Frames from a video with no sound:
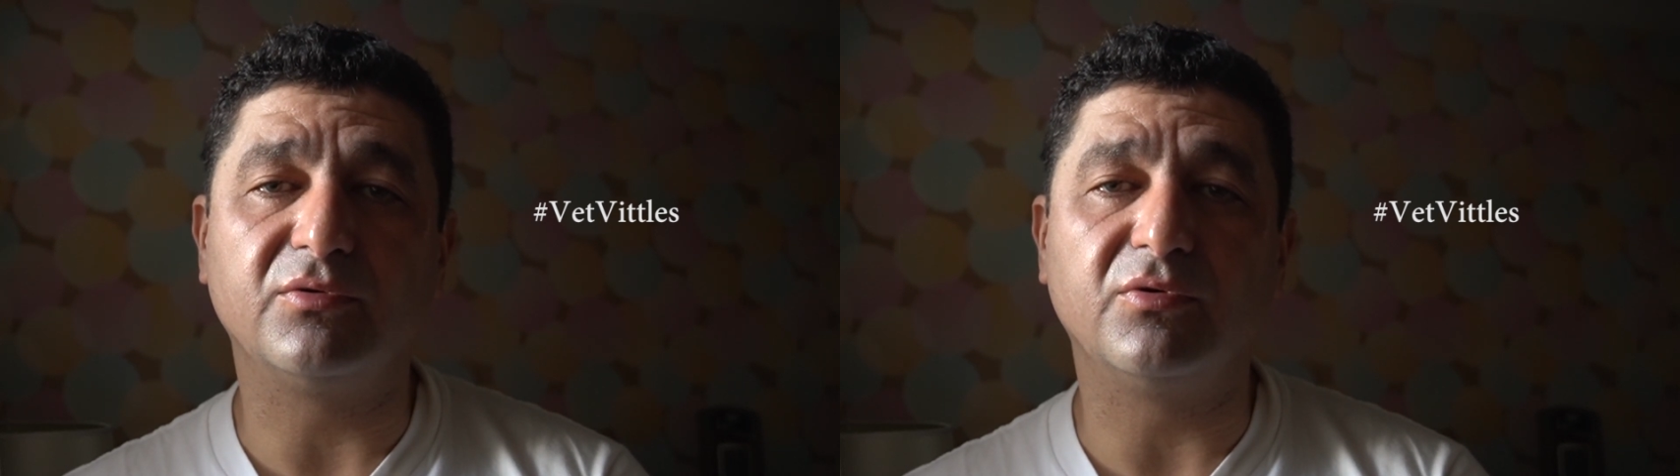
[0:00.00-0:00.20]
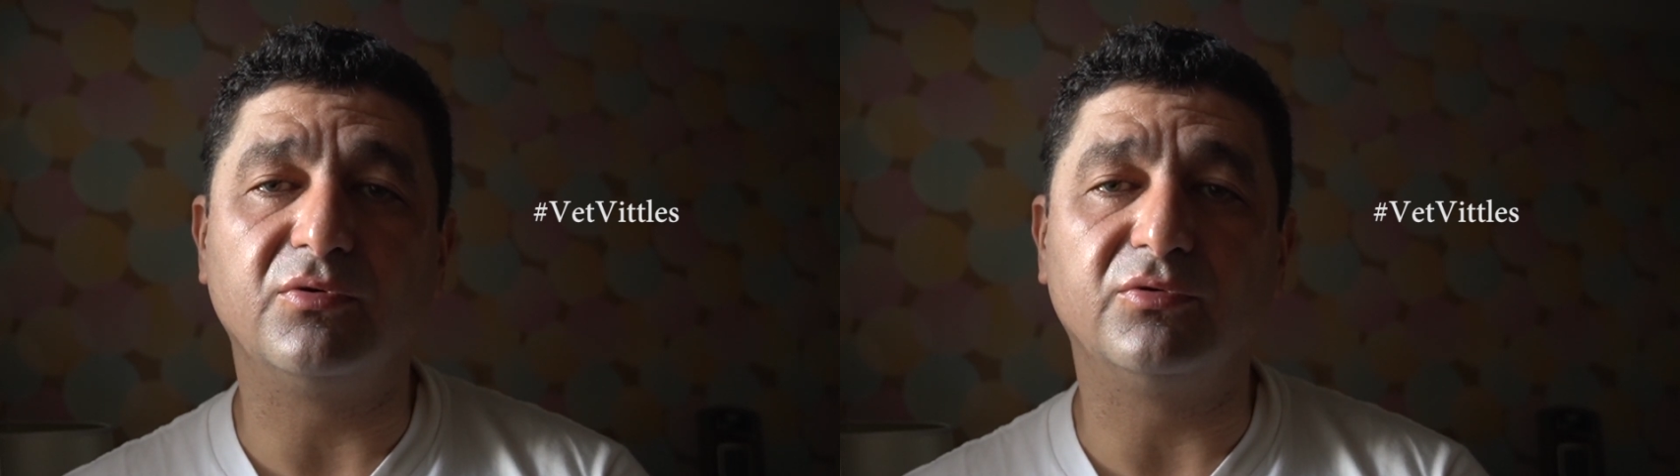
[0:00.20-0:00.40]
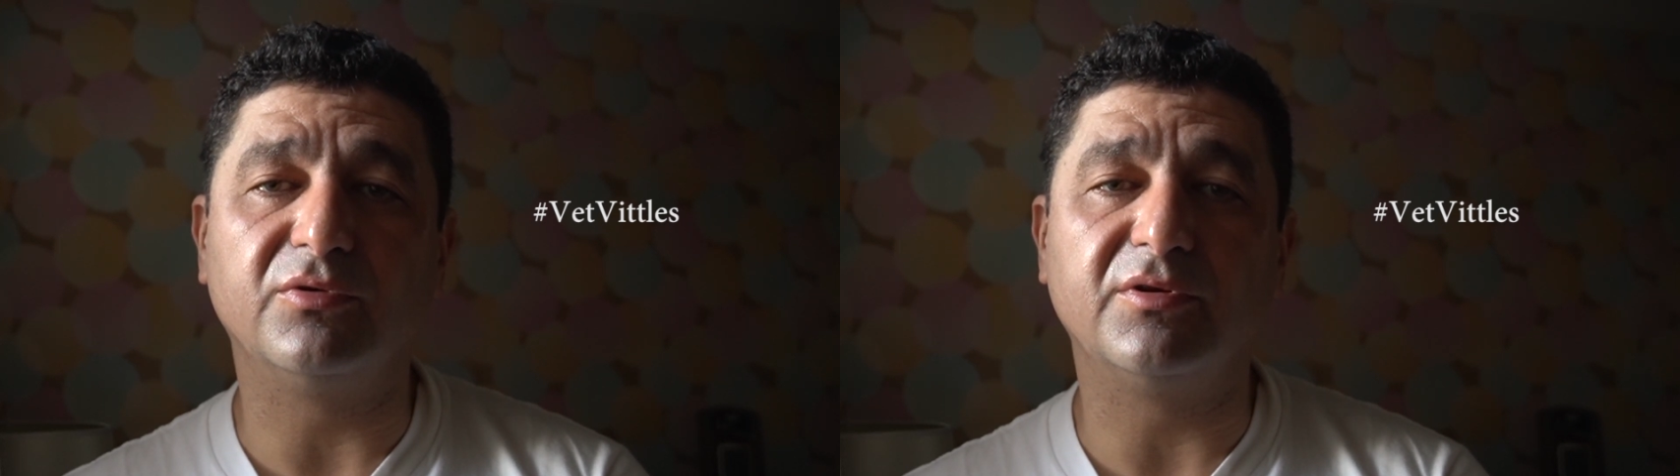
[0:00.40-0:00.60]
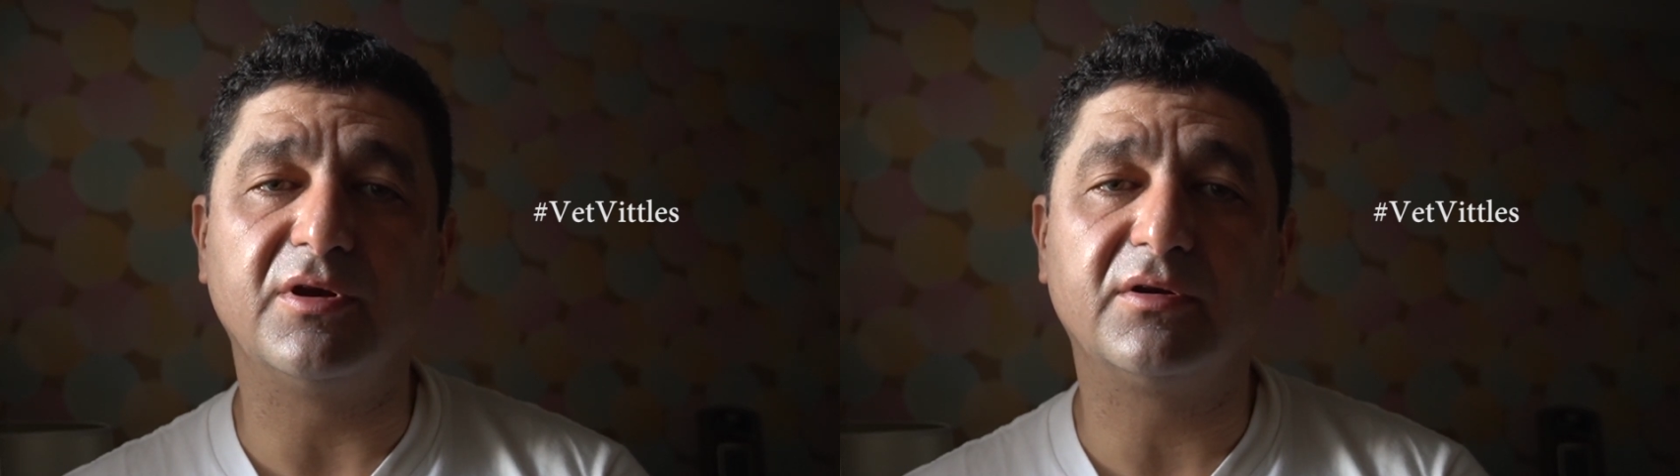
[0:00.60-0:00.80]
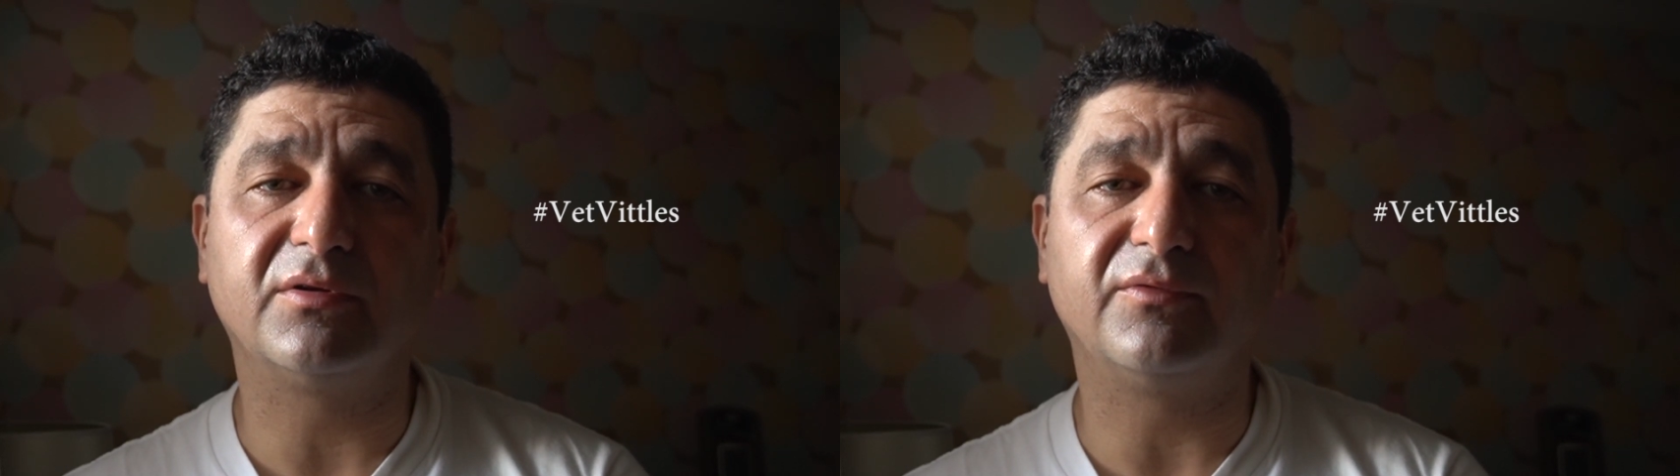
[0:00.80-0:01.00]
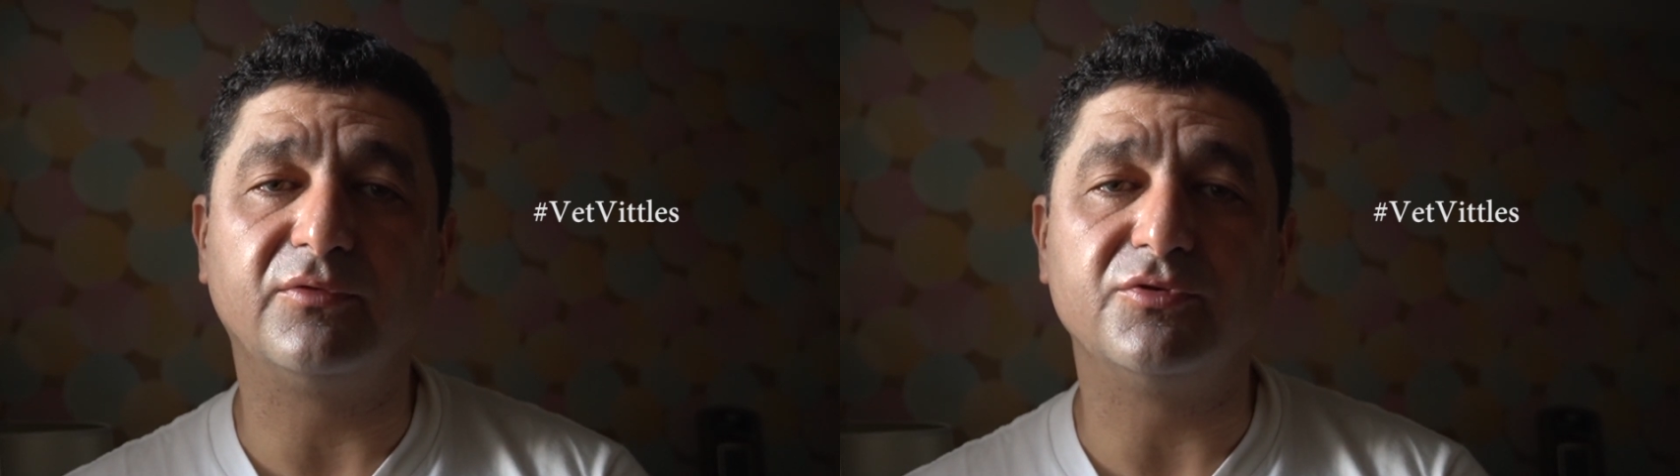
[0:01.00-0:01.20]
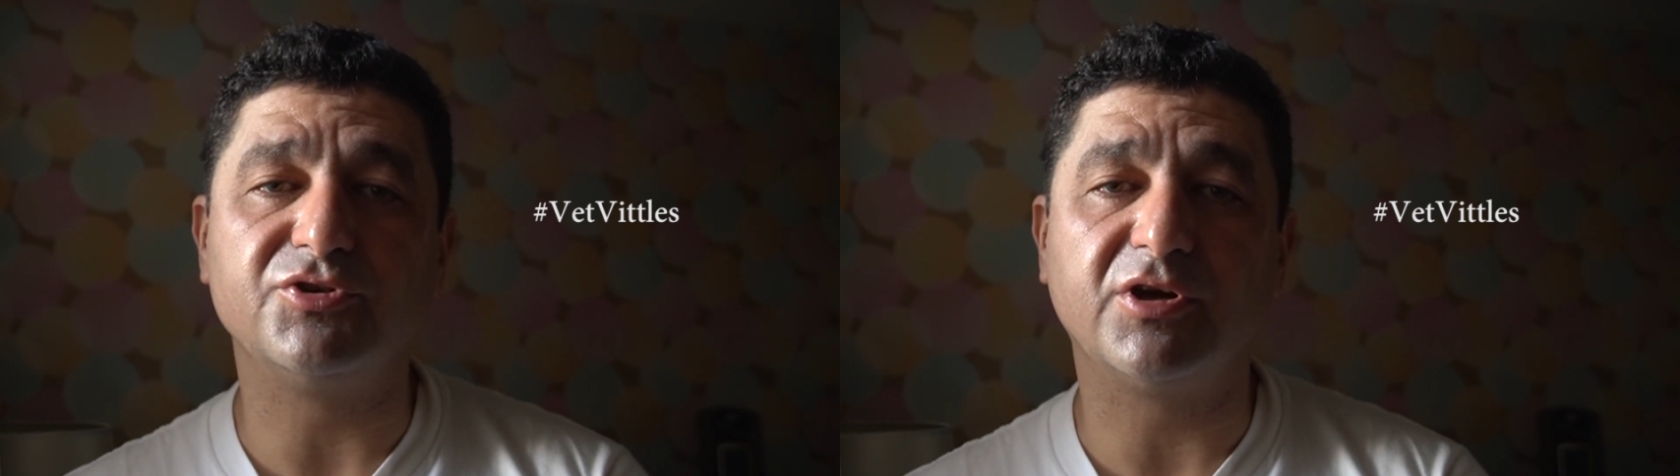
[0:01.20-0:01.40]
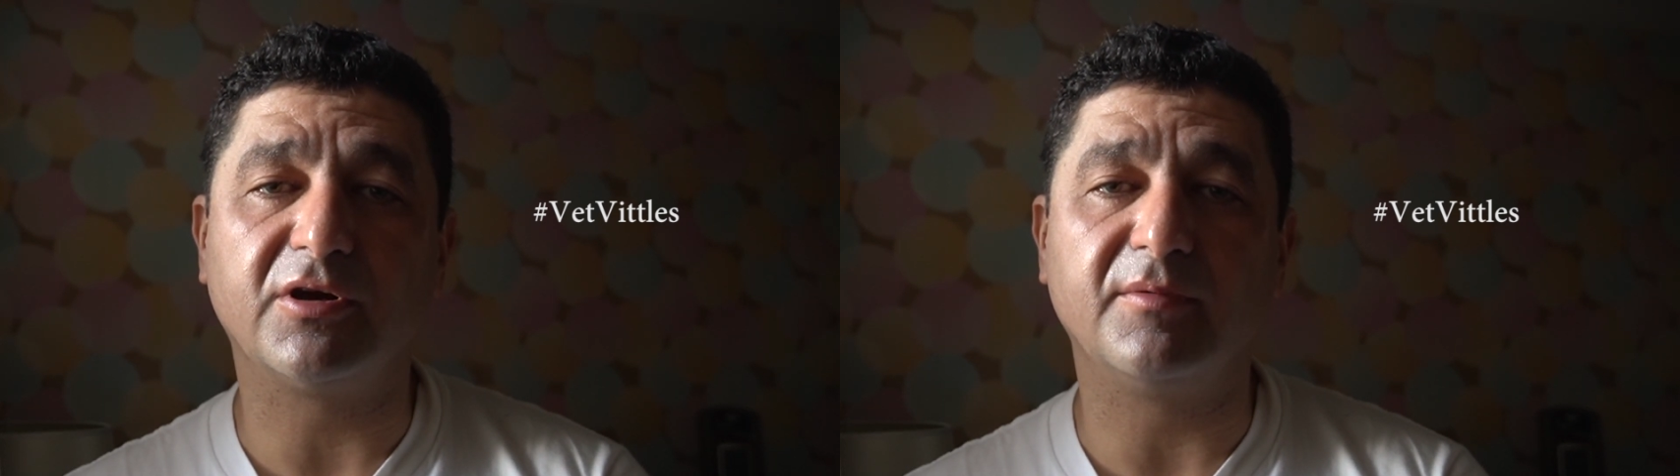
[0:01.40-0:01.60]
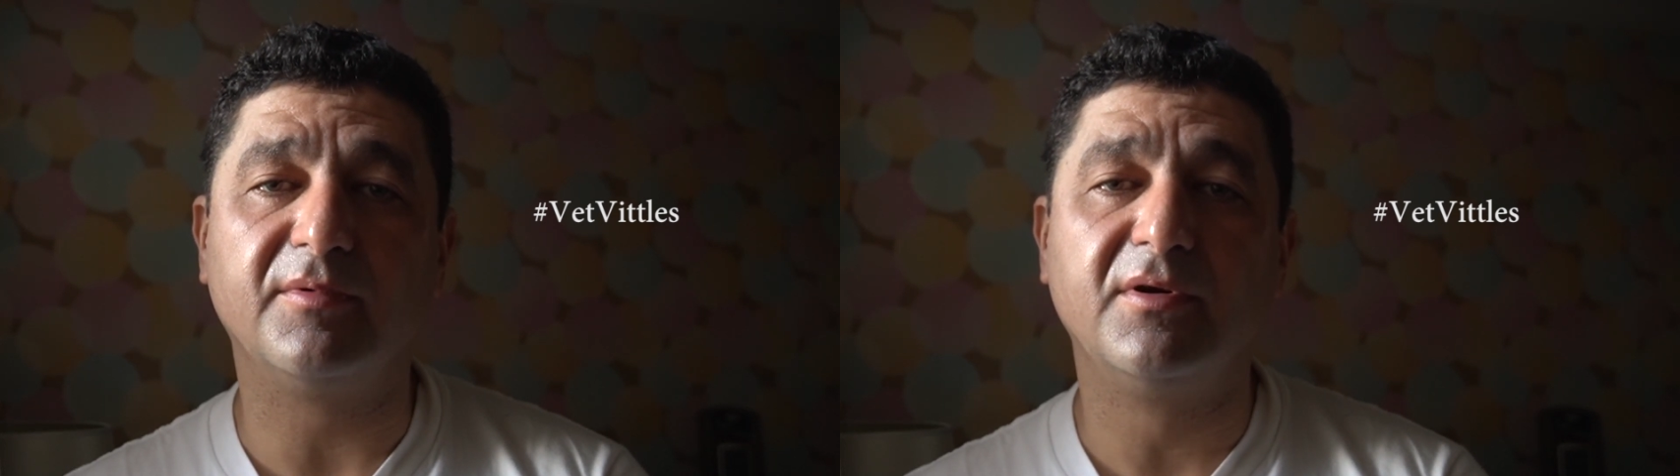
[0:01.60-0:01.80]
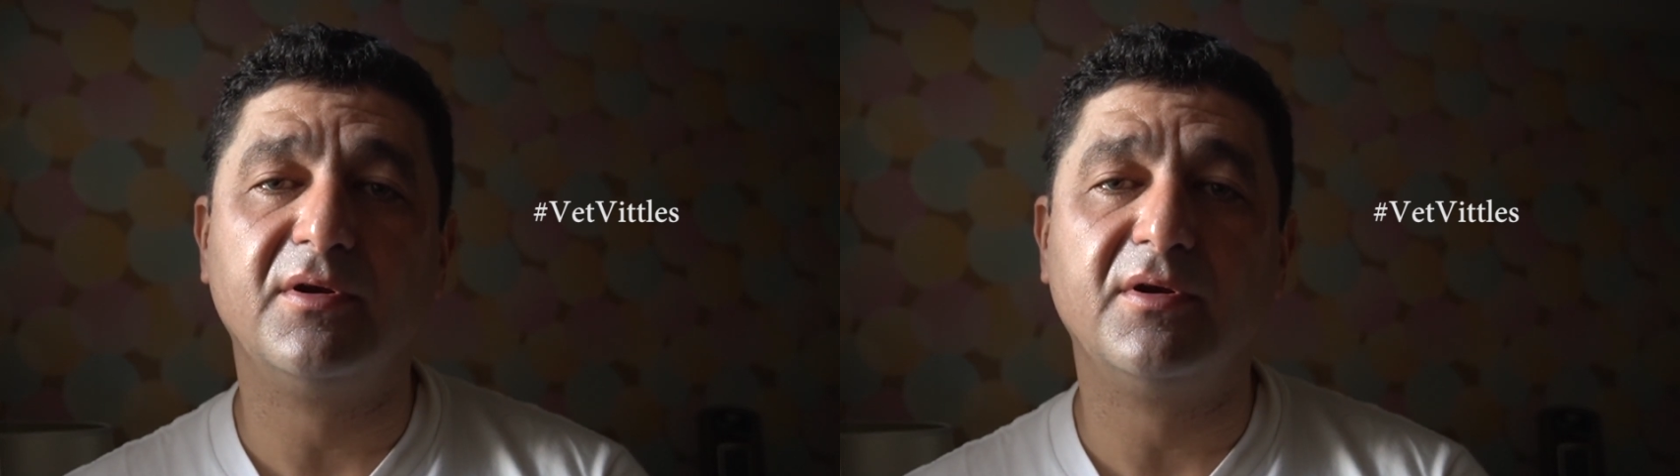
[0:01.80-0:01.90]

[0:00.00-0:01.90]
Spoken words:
go to the doctor for a checkup,